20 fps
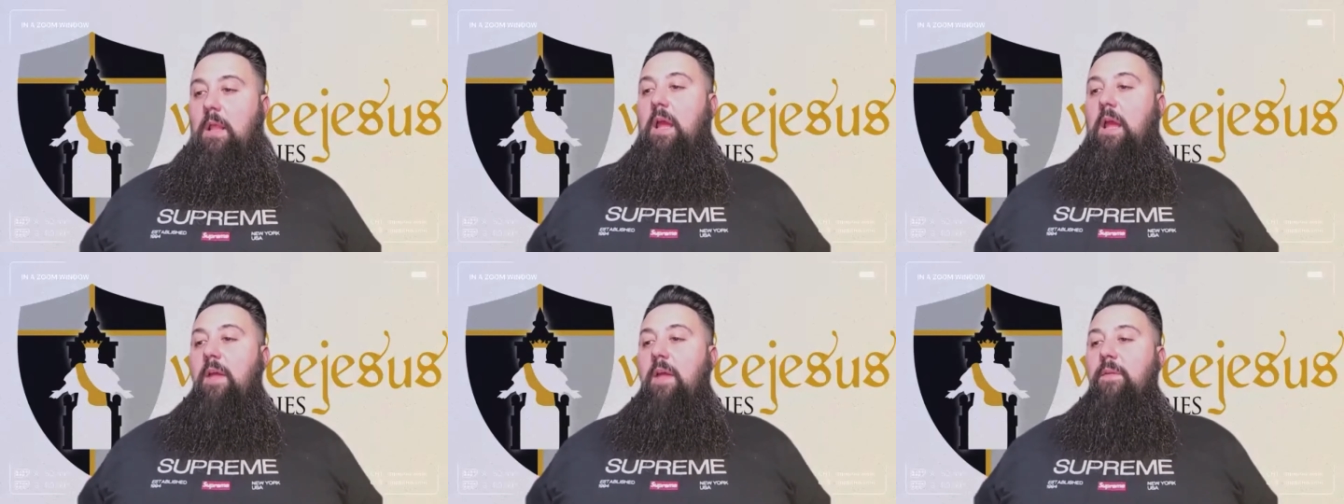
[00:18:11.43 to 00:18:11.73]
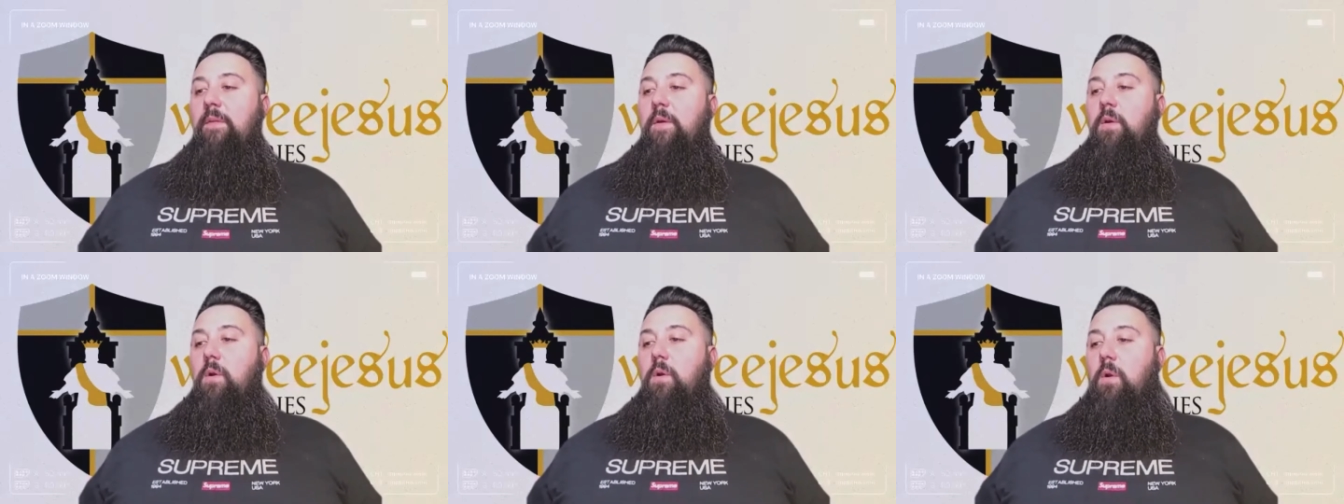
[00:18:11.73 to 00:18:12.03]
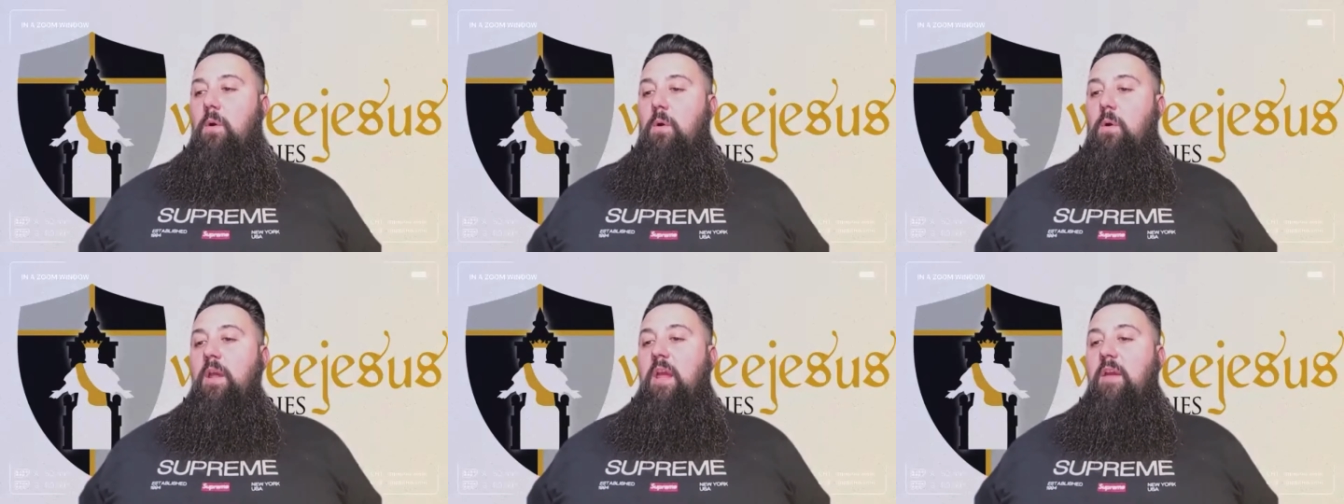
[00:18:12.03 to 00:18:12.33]
And the
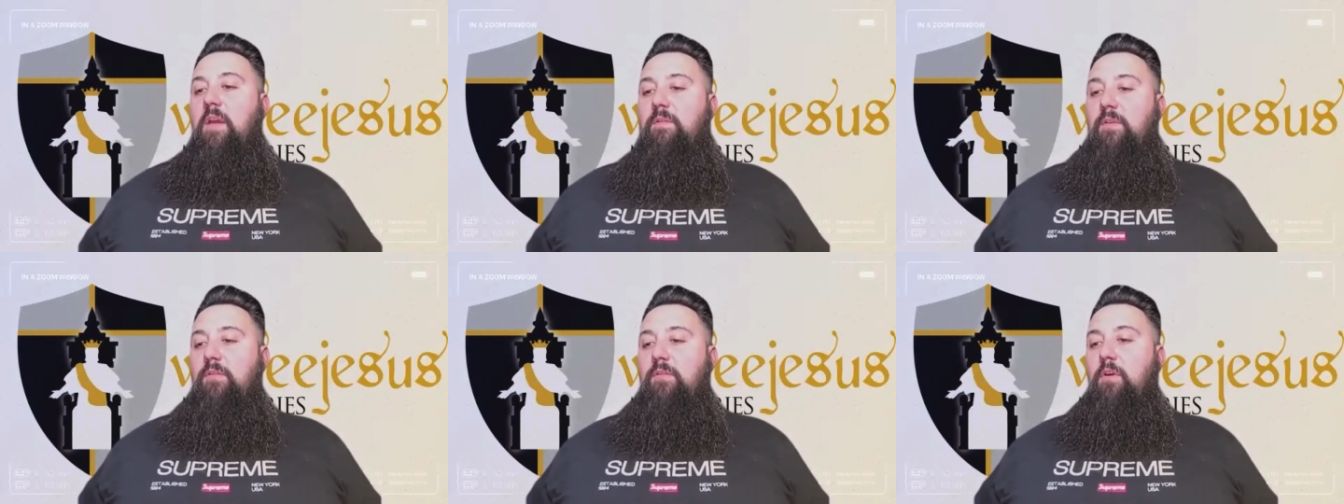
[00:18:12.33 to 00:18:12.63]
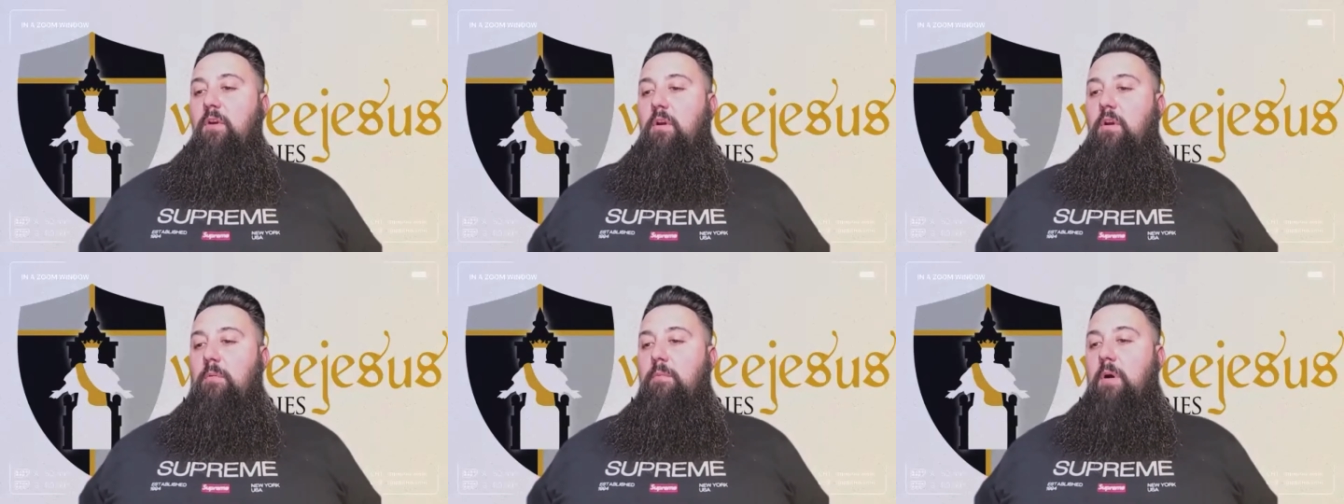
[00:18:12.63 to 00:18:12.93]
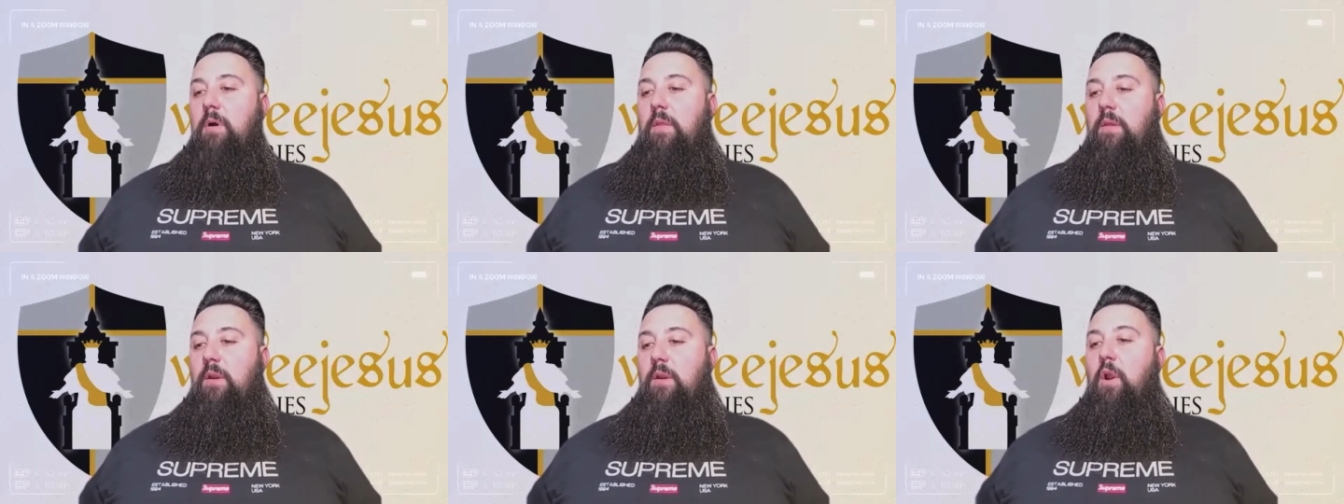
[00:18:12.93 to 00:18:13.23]
girl gave it to her
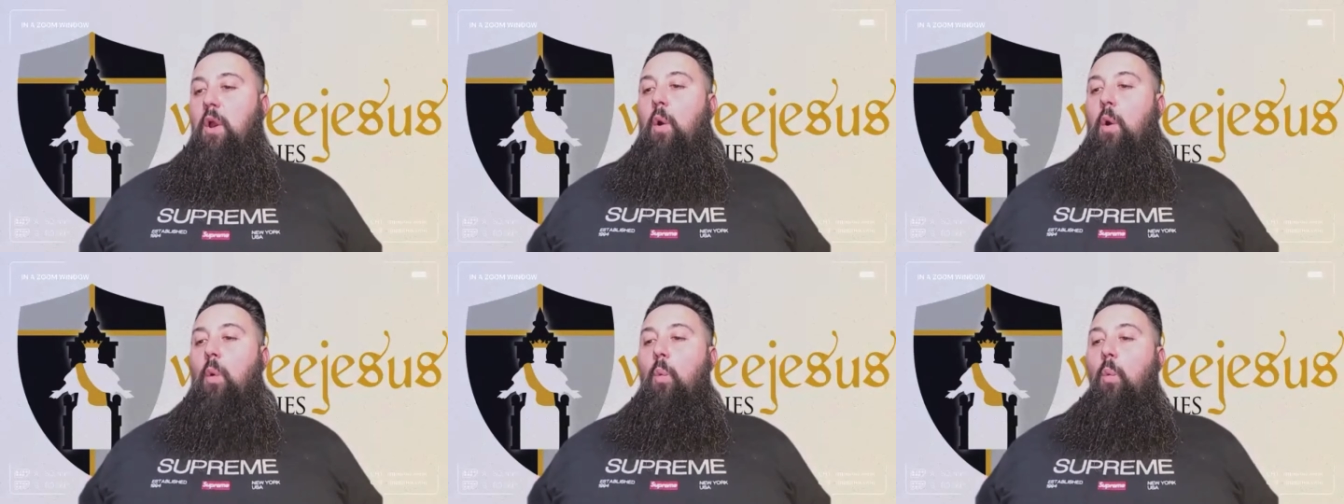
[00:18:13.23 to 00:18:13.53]
mother.